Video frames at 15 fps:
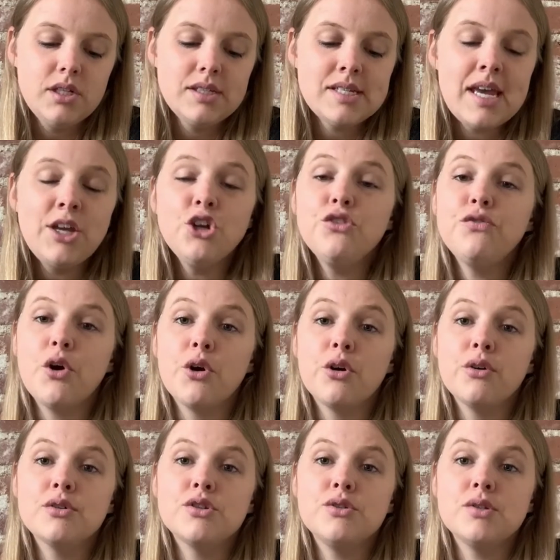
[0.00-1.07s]
take your
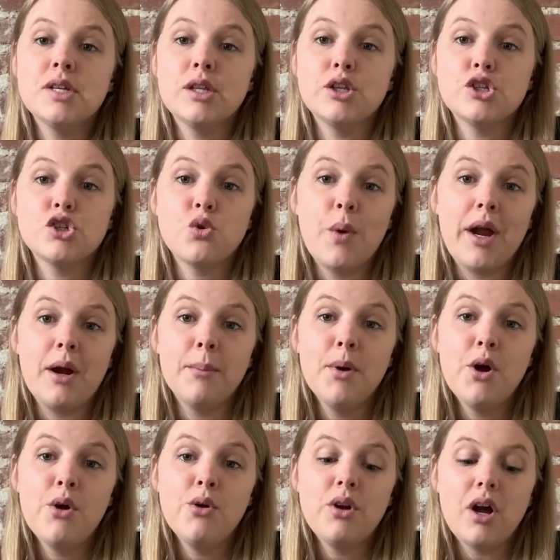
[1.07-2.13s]
photos using the square
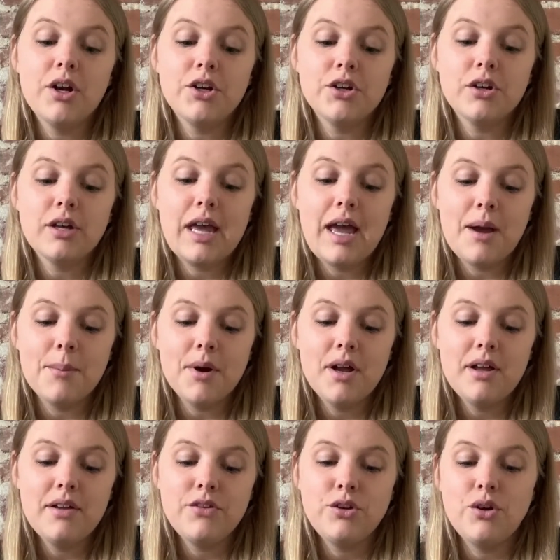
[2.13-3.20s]
mode on your
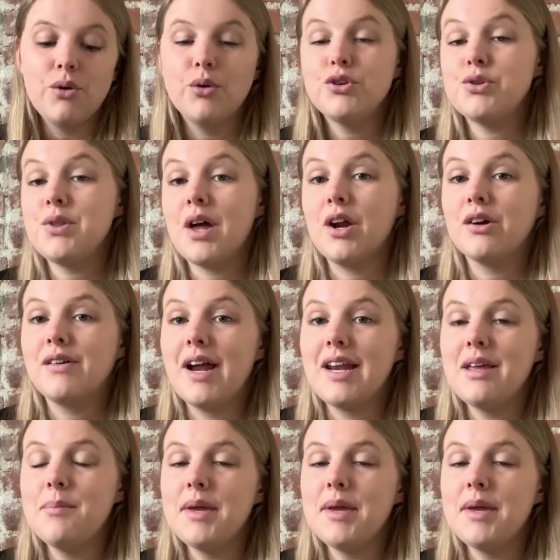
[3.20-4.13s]
camera if you don't do that already,